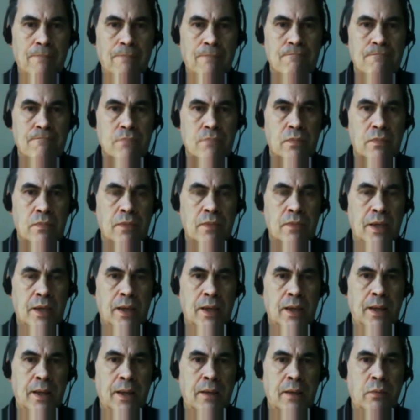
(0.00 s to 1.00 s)

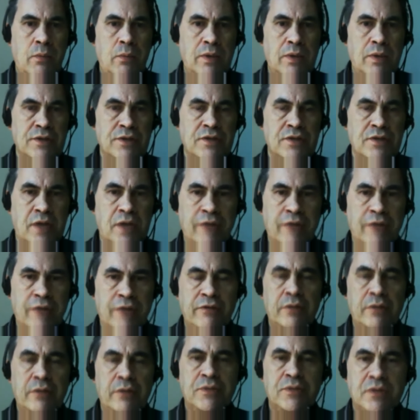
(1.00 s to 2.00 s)
they will stifle
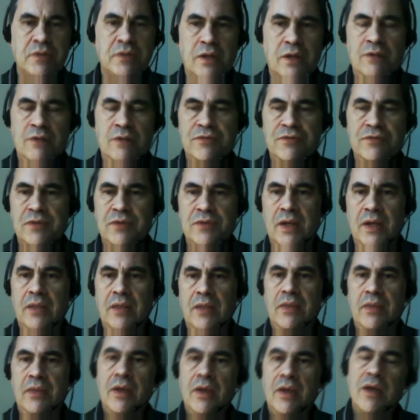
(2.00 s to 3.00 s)
themselves, and
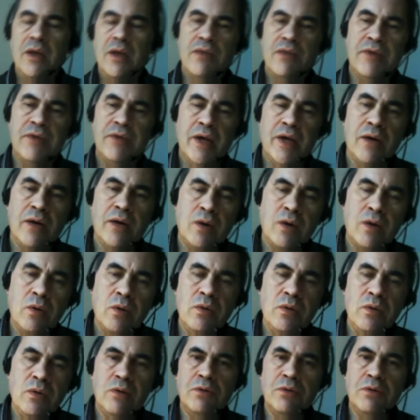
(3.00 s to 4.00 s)
their own
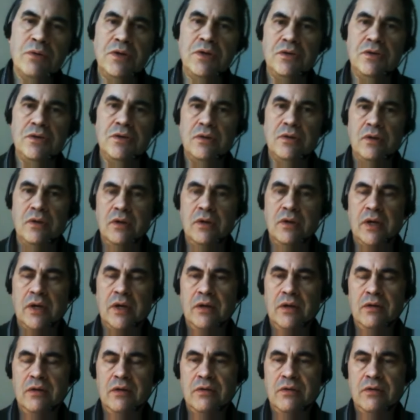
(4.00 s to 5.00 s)
original kind of
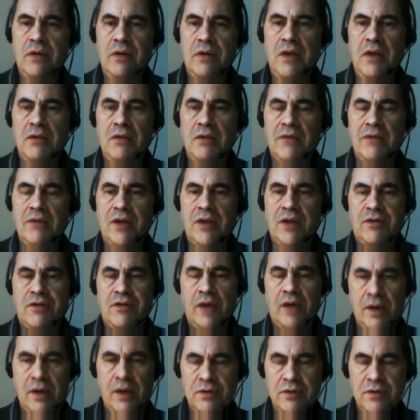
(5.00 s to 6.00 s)
creative,
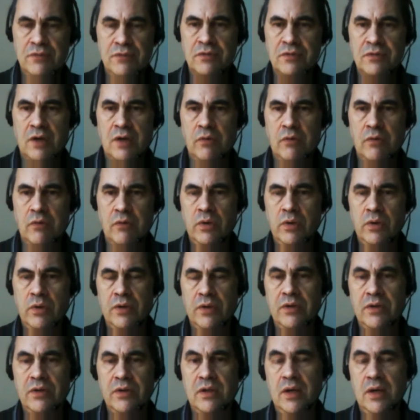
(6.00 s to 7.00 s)
attractive stuff will not
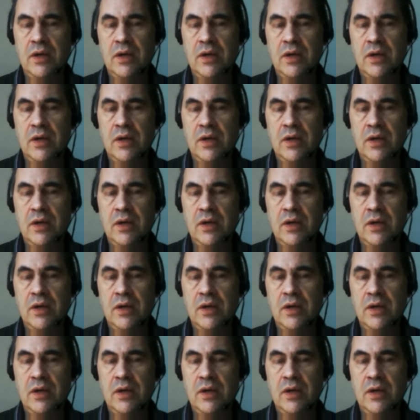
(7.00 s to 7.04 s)
get out,